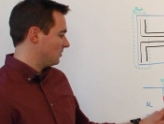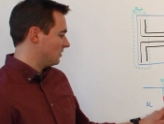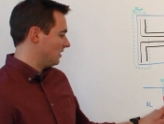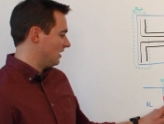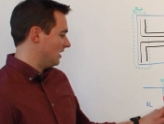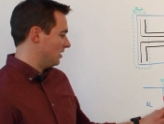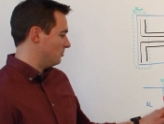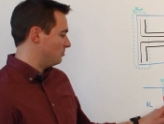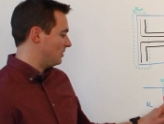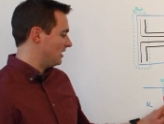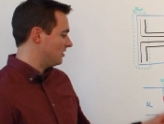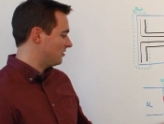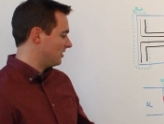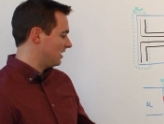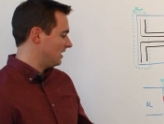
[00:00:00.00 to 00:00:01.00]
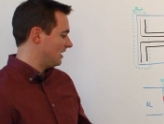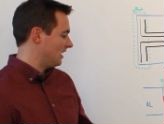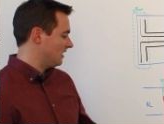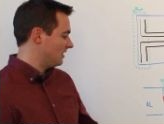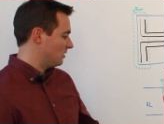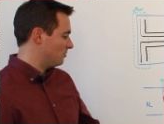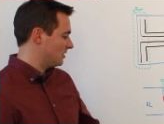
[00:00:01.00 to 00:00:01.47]
um, bend radii
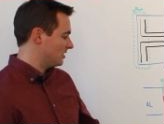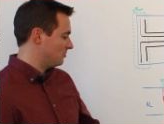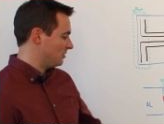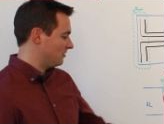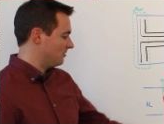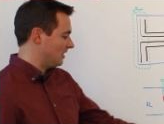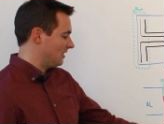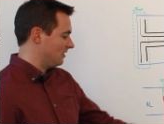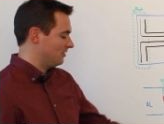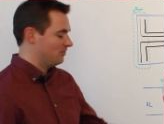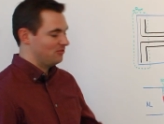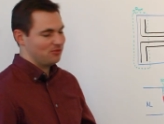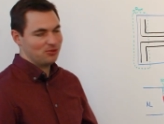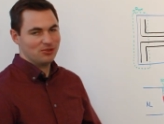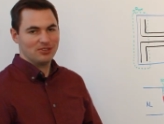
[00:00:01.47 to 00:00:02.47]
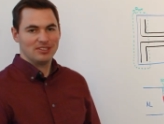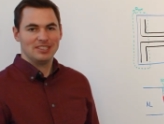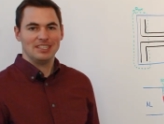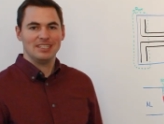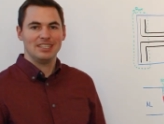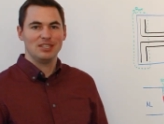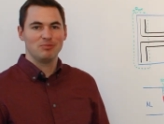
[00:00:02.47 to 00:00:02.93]
that must be followed for the
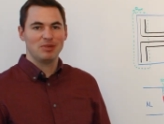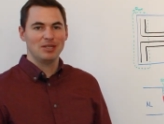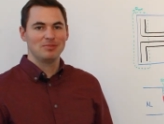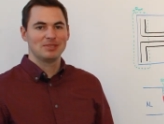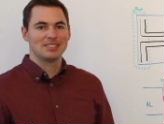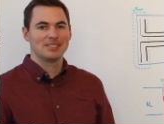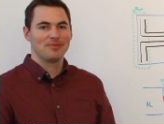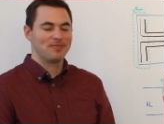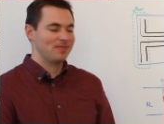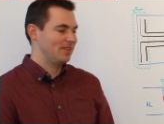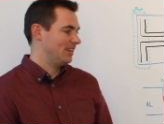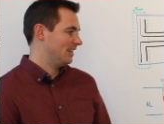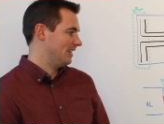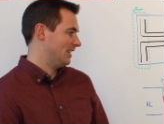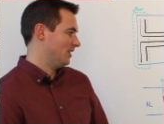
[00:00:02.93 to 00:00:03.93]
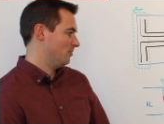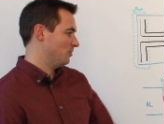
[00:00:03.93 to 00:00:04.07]
heat pipes. Um,